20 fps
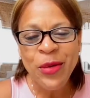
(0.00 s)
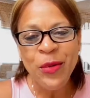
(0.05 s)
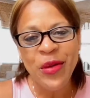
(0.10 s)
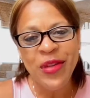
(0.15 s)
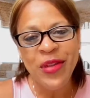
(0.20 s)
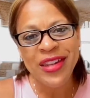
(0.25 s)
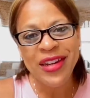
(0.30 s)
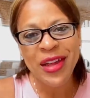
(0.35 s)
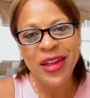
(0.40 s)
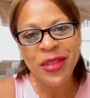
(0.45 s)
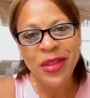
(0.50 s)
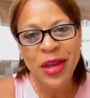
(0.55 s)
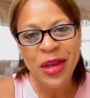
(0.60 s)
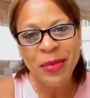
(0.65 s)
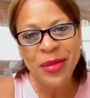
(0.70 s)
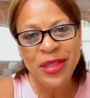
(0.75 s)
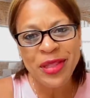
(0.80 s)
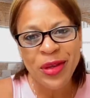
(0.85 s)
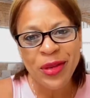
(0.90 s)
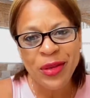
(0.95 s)
with another
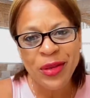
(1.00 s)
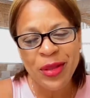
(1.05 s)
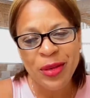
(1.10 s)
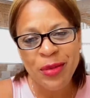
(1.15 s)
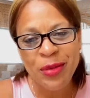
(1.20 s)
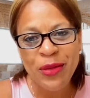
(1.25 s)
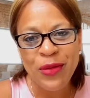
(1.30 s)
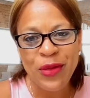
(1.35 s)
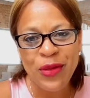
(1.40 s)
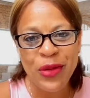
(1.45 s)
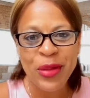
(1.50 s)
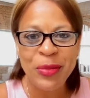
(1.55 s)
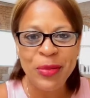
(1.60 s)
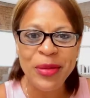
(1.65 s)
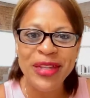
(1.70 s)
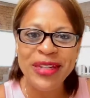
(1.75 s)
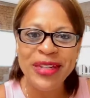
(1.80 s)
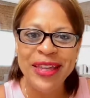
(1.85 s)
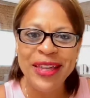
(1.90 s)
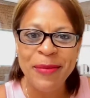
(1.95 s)
episode of the Before the
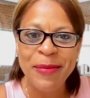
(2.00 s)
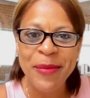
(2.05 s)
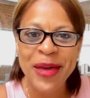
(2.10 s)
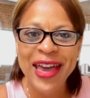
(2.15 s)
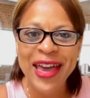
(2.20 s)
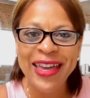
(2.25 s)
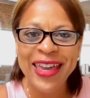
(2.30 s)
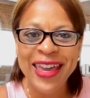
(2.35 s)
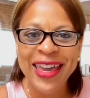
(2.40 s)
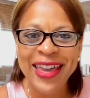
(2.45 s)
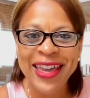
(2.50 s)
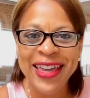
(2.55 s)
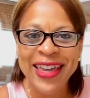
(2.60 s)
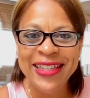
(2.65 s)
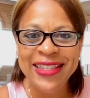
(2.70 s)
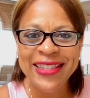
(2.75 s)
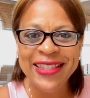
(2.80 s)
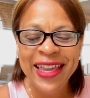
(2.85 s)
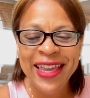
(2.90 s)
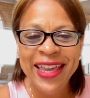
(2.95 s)
Big Day
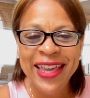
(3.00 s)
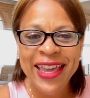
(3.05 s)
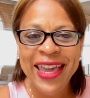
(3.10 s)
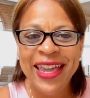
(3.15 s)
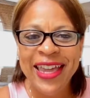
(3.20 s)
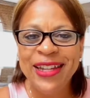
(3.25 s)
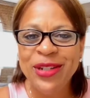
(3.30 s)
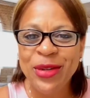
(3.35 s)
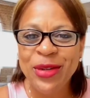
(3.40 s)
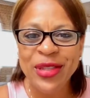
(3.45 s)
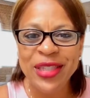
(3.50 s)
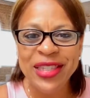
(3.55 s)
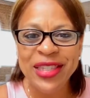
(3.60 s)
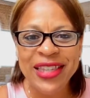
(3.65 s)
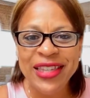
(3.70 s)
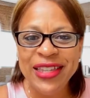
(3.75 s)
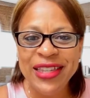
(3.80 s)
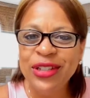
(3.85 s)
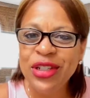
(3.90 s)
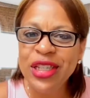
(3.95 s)
podcast. As you can
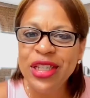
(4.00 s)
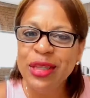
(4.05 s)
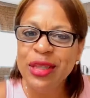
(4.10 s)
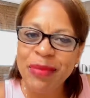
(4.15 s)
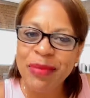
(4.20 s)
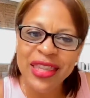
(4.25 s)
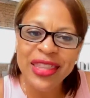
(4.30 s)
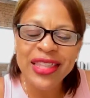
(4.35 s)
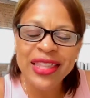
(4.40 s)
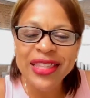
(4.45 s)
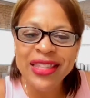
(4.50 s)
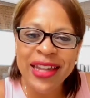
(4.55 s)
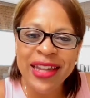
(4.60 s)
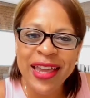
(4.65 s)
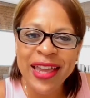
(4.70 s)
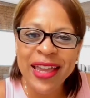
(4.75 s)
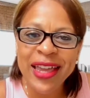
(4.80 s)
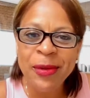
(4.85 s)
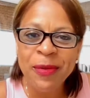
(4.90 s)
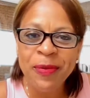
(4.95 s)
see, it's just me this
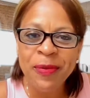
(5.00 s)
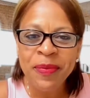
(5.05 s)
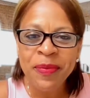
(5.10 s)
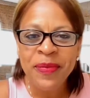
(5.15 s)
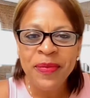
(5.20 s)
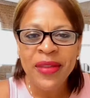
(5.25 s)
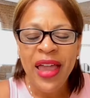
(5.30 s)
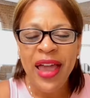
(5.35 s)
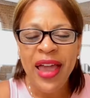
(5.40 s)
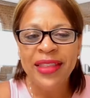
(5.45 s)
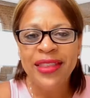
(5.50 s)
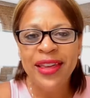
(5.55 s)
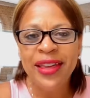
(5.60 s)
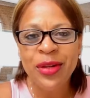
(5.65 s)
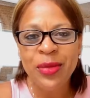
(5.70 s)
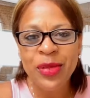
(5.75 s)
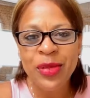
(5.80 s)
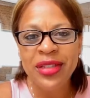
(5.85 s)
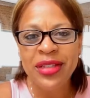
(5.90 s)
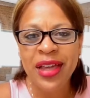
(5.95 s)
time. I
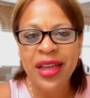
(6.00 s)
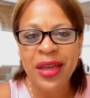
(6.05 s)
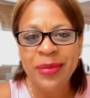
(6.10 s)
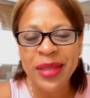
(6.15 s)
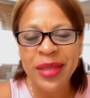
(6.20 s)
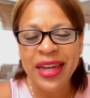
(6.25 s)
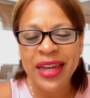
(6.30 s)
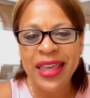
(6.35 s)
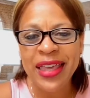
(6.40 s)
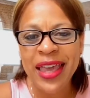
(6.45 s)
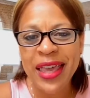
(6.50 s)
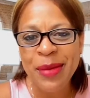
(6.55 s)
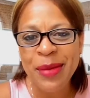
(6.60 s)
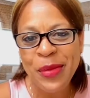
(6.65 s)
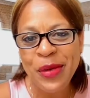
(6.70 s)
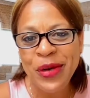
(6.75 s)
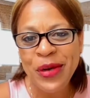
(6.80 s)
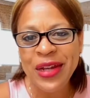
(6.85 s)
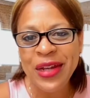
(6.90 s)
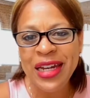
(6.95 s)
thought it was time that I
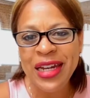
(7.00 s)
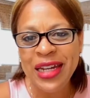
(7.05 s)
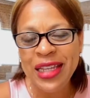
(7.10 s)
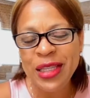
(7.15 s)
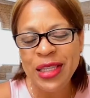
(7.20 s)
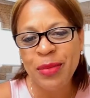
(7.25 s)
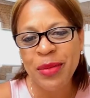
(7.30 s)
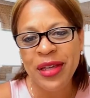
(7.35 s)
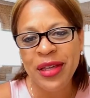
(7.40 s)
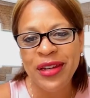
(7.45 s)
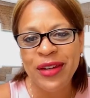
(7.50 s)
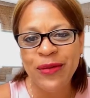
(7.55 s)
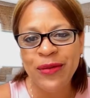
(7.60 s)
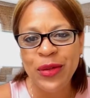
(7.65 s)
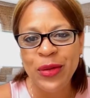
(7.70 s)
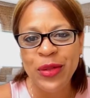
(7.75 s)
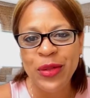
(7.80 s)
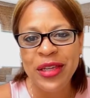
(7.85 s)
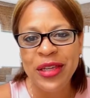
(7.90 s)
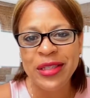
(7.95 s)
came on and explained a
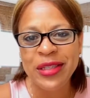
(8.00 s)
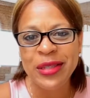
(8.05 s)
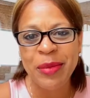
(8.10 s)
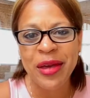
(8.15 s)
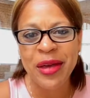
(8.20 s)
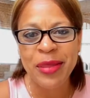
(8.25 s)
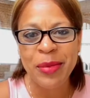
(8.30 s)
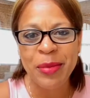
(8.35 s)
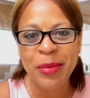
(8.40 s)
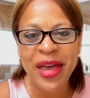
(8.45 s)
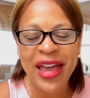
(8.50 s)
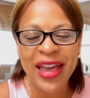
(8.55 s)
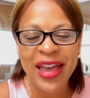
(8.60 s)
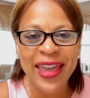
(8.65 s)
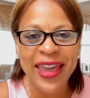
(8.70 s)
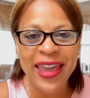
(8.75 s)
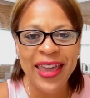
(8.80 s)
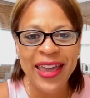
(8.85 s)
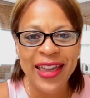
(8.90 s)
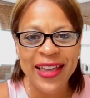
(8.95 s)
few things about the
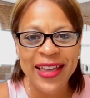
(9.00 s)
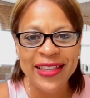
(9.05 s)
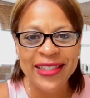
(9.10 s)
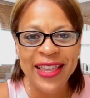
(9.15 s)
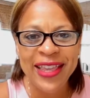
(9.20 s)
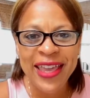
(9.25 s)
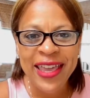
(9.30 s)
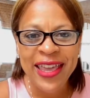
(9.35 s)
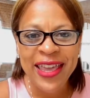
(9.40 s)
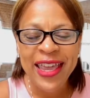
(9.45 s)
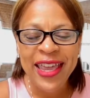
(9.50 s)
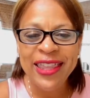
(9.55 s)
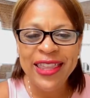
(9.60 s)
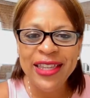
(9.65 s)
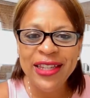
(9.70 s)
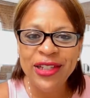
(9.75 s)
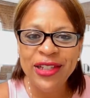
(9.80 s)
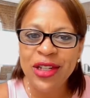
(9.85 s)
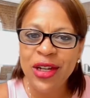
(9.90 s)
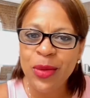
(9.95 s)
podcast and
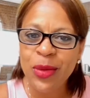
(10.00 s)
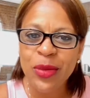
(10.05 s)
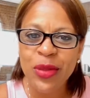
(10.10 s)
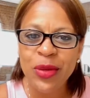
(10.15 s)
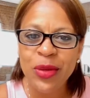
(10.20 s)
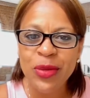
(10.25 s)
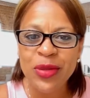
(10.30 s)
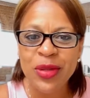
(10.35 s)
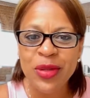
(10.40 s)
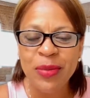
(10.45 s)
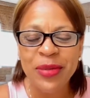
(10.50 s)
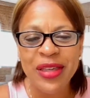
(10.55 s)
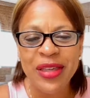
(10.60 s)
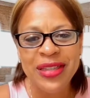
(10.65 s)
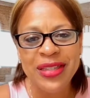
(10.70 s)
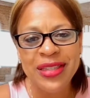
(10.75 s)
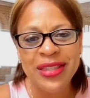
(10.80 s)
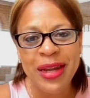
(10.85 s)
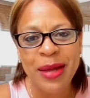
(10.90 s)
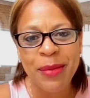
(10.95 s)
then share with you some
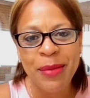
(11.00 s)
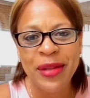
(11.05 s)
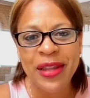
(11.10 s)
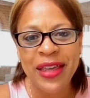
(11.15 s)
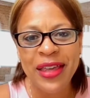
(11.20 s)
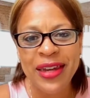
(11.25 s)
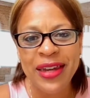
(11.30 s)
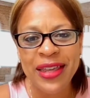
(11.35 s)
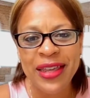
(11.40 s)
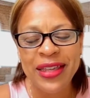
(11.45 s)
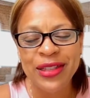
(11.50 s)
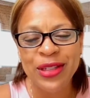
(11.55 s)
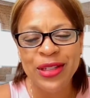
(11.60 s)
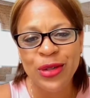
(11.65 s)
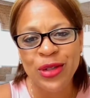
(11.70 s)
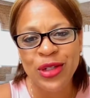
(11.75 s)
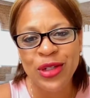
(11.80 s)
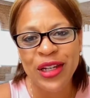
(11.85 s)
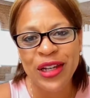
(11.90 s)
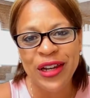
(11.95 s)
things that I'm planning
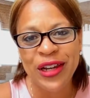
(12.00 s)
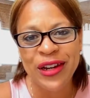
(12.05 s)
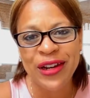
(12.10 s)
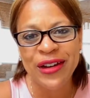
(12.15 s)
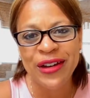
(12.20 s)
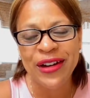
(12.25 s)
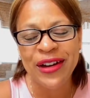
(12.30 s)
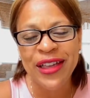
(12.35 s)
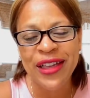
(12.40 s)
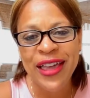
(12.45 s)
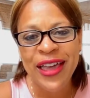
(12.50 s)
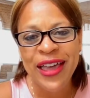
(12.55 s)
to share